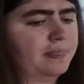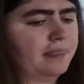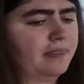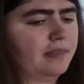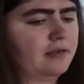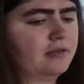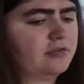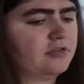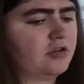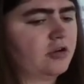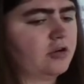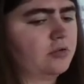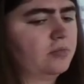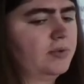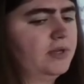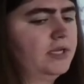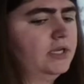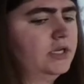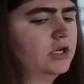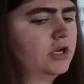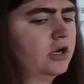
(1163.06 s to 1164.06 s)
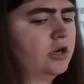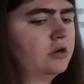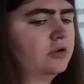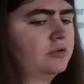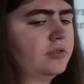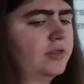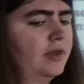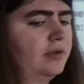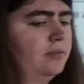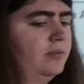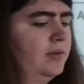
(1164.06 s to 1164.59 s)
So we know
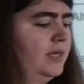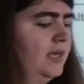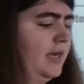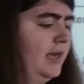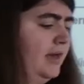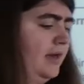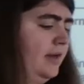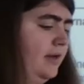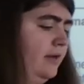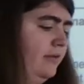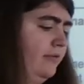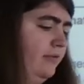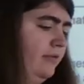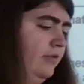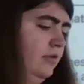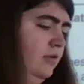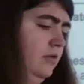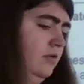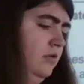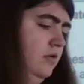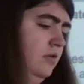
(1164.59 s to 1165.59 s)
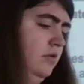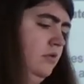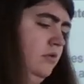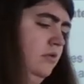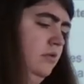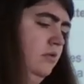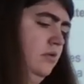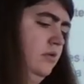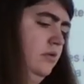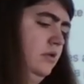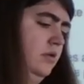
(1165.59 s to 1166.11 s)
that we have,
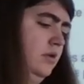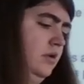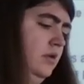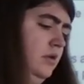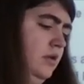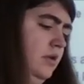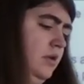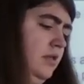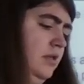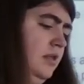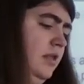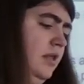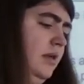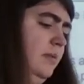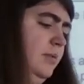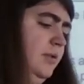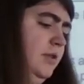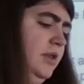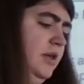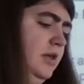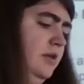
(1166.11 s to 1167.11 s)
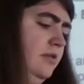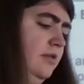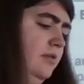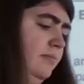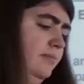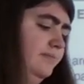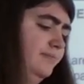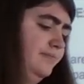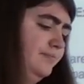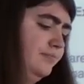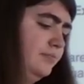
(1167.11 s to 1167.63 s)
let's label these.
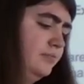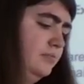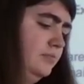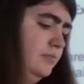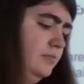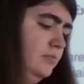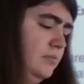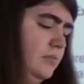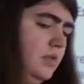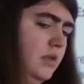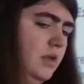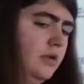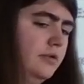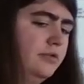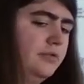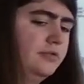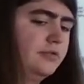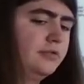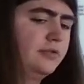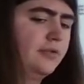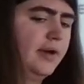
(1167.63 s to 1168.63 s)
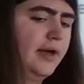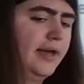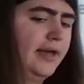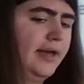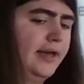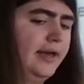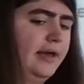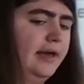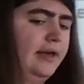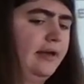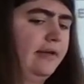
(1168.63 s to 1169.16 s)
So I
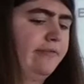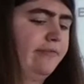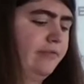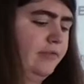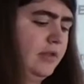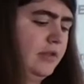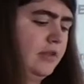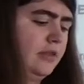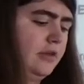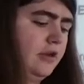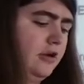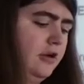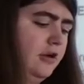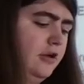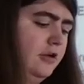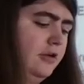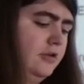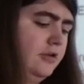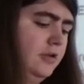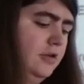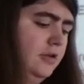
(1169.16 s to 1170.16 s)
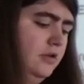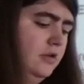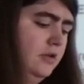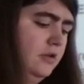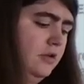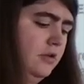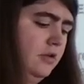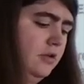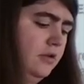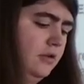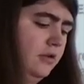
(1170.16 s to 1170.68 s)
have, let's call
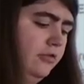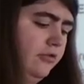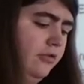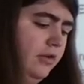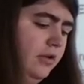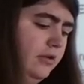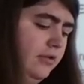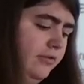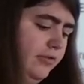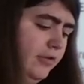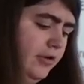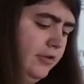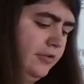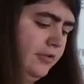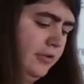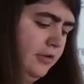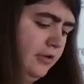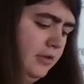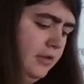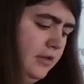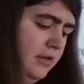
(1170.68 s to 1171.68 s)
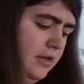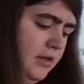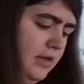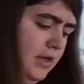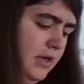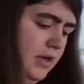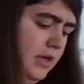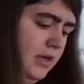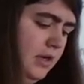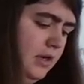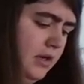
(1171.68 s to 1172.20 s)
the transversal
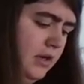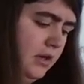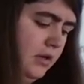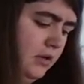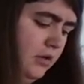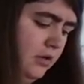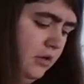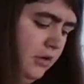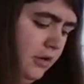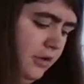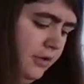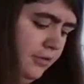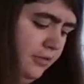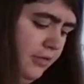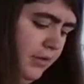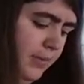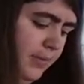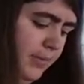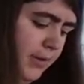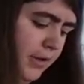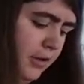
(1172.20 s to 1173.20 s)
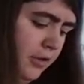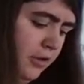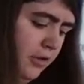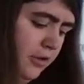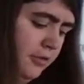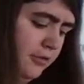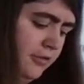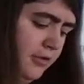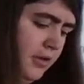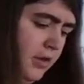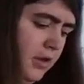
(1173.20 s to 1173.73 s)
T in all 3
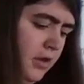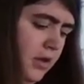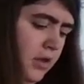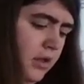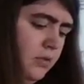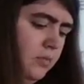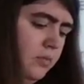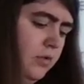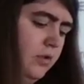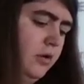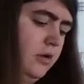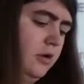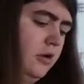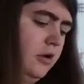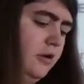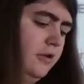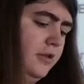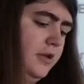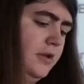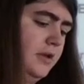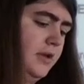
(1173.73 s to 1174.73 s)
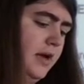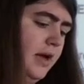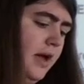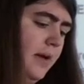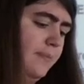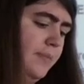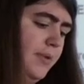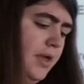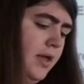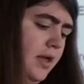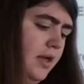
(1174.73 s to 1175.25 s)
pictures. And we're going to call the
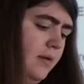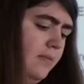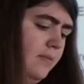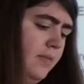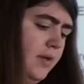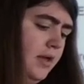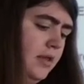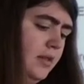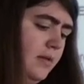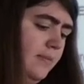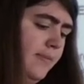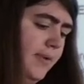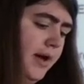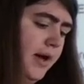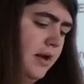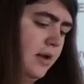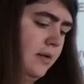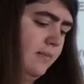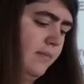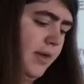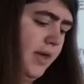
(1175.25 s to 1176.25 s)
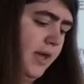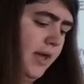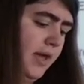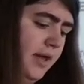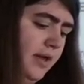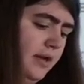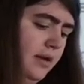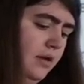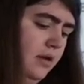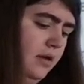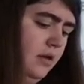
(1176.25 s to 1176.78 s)
top M and the bottom N